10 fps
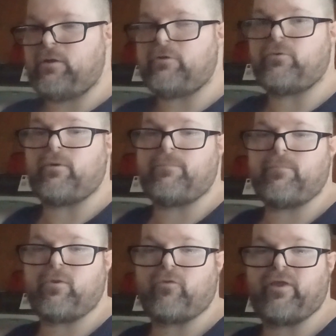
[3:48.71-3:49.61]
Into a
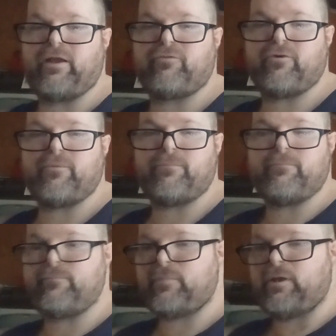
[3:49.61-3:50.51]
little thing for
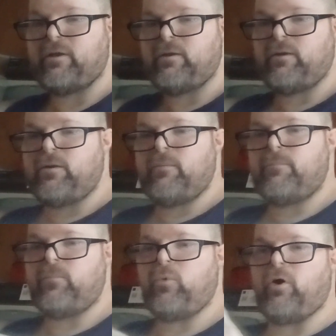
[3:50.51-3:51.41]

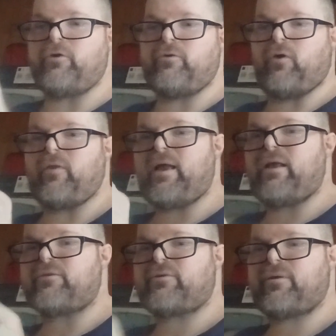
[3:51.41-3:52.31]
water and all that.